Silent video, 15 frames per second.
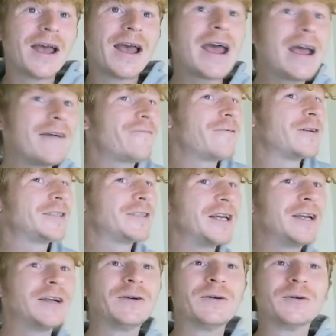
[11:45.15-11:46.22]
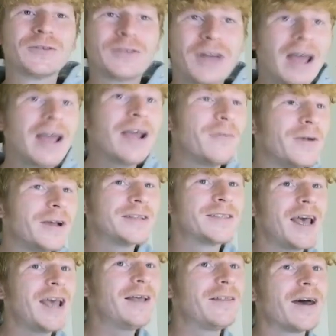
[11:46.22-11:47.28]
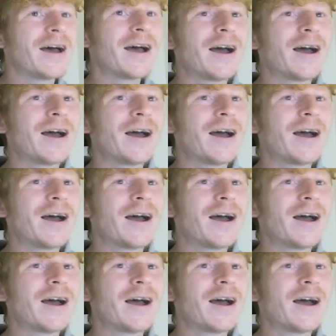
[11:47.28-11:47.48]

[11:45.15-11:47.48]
Every single day we take that.